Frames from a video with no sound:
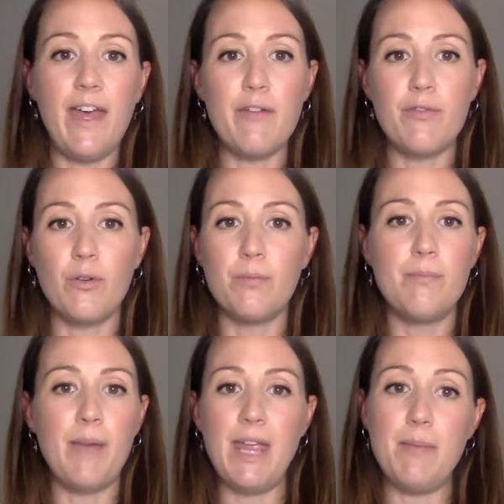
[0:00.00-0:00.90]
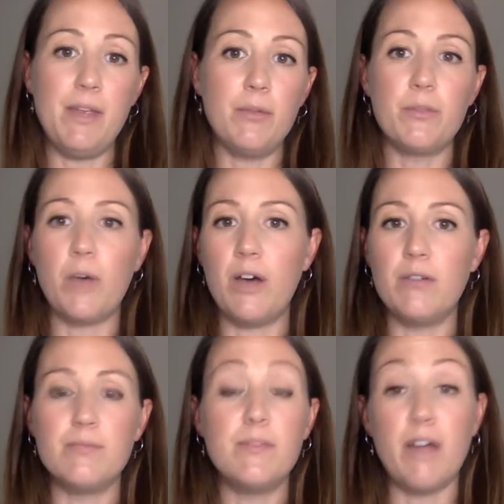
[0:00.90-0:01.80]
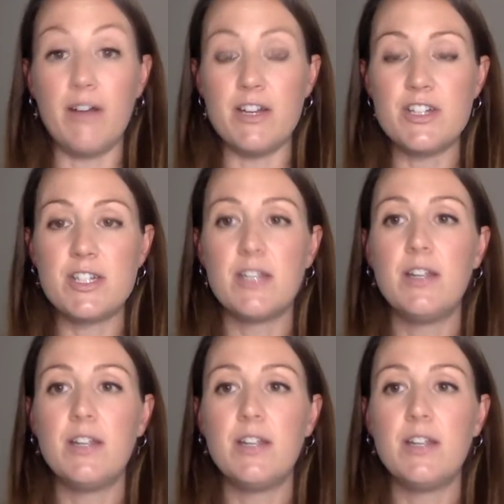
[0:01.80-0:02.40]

therefore baby was well nourished.